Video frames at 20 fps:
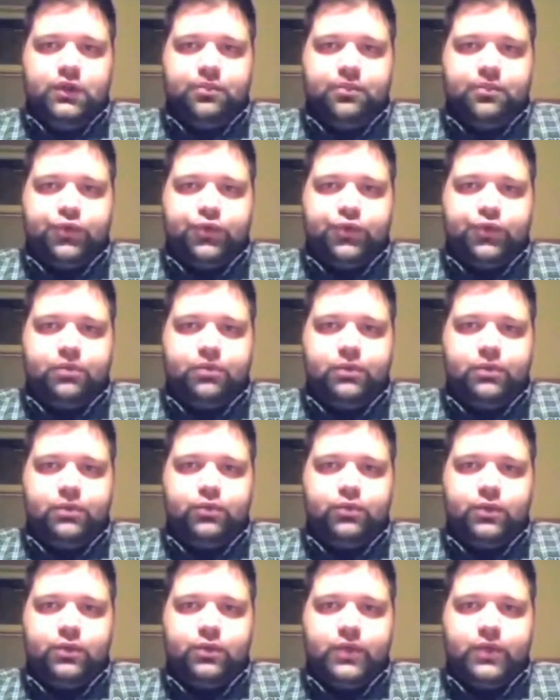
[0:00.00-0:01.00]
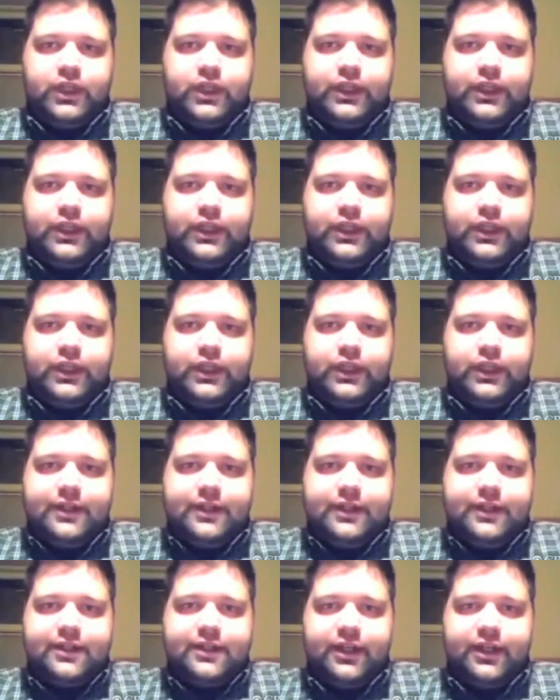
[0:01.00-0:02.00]
The problem with WikiLeaks
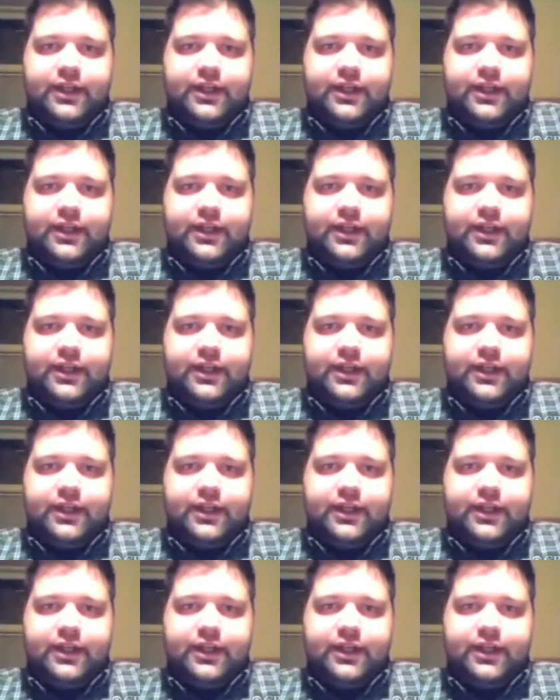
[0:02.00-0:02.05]
is